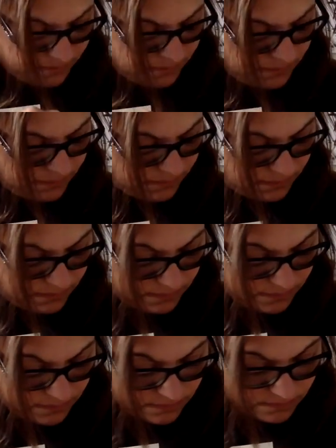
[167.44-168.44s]

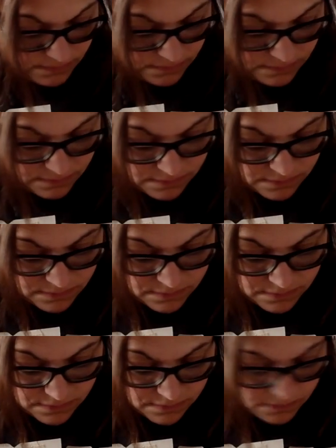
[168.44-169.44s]

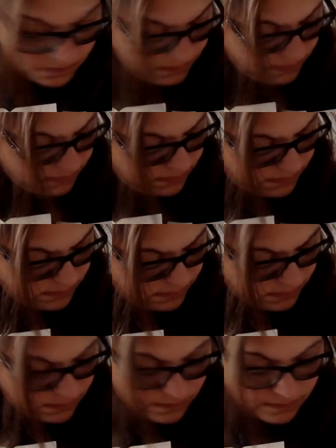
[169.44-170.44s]

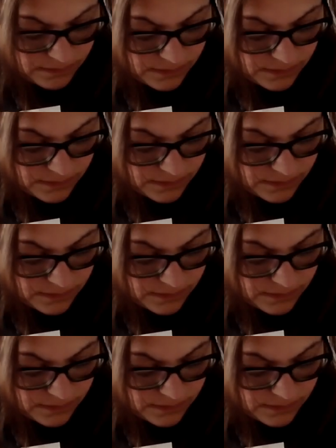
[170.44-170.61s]
[no speech]